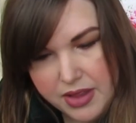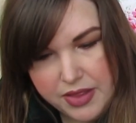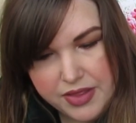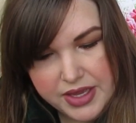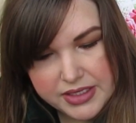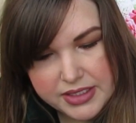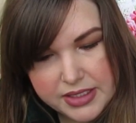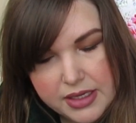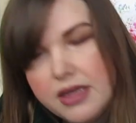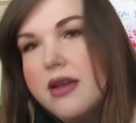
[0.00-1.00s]

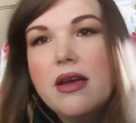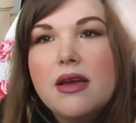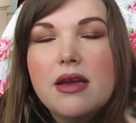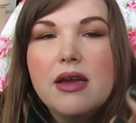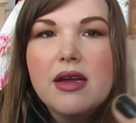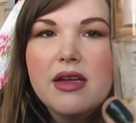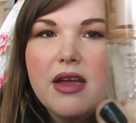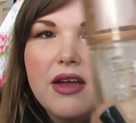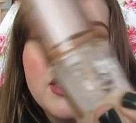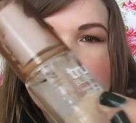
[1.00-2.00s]
this,
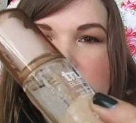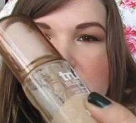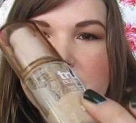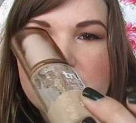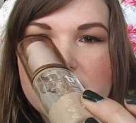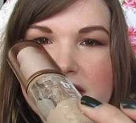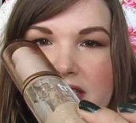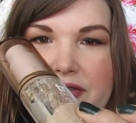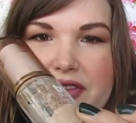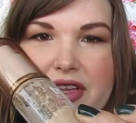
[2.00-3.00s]
it looks like there's
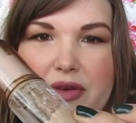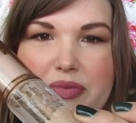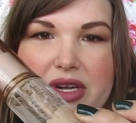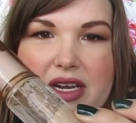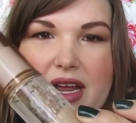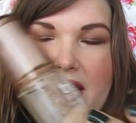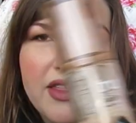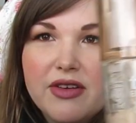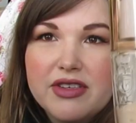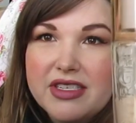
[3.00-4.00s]
stuff in there, but
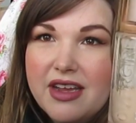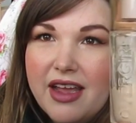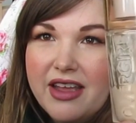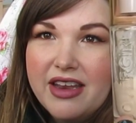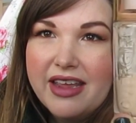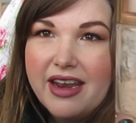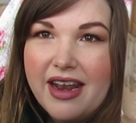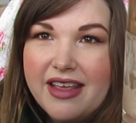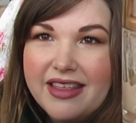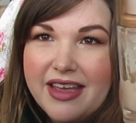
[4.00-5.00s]
there isn't. I couldn't get
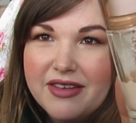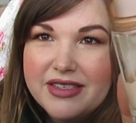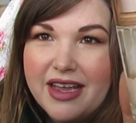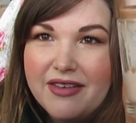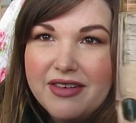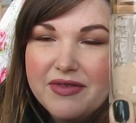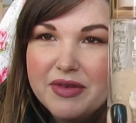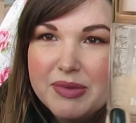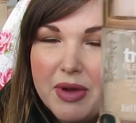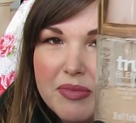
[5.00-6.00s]
anything else out of
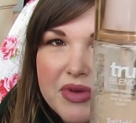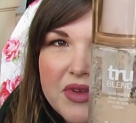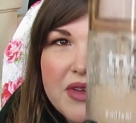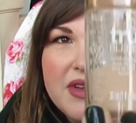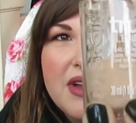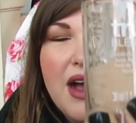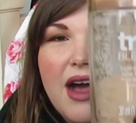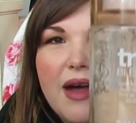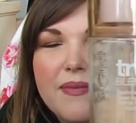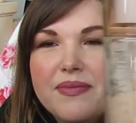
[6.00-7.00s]
this pump.
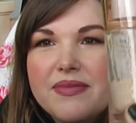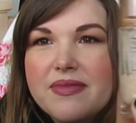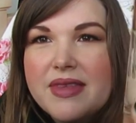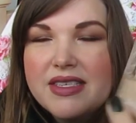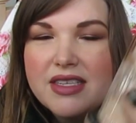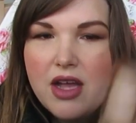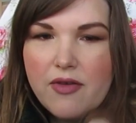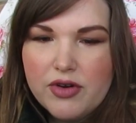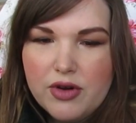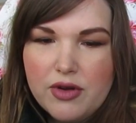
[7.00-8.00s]
This is the
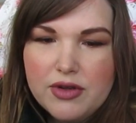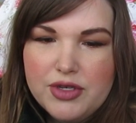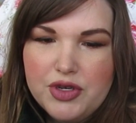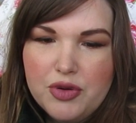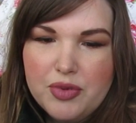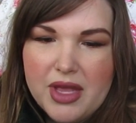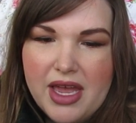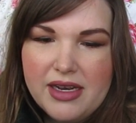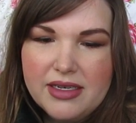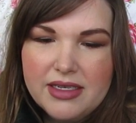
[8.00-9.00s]
CoverGirl True
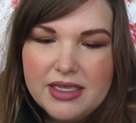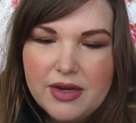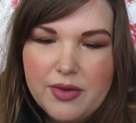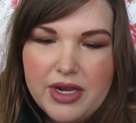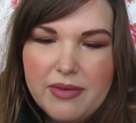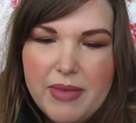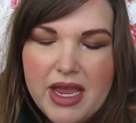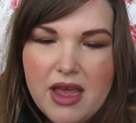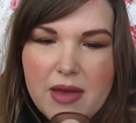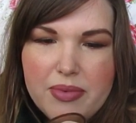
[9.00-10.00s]
Blend Liquid
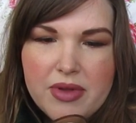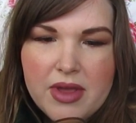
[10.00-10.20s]
Makeup.